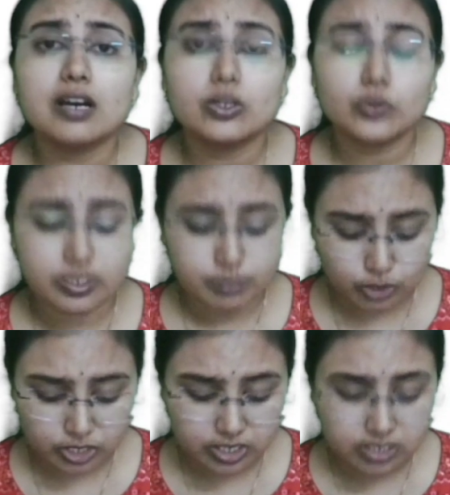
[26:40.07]
You can
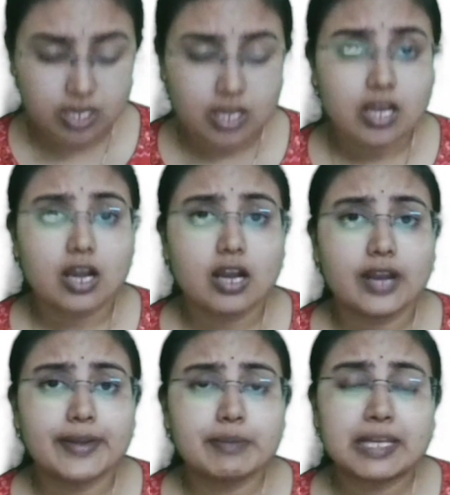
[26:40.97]
put it
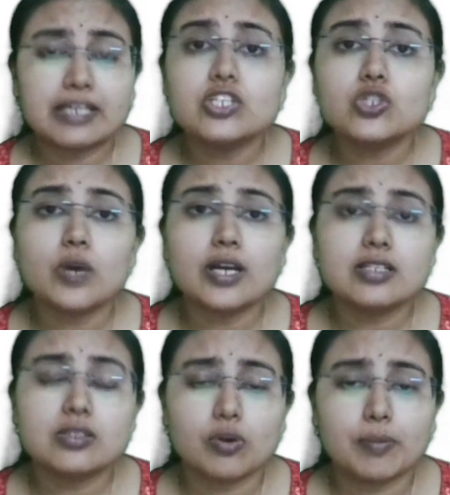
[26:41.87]
and mail it to
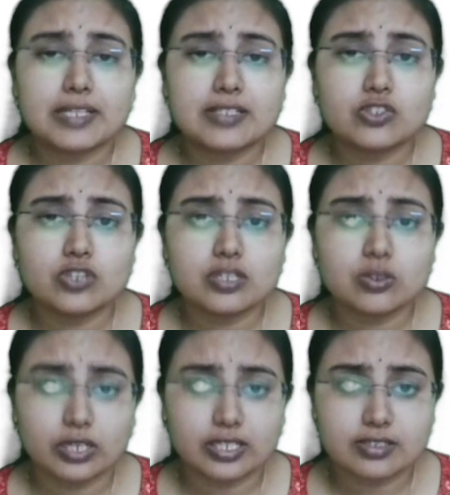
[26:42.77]
us or message us
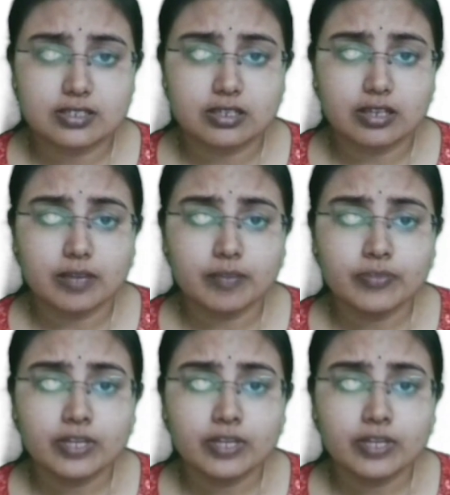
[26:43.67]
on Instagram.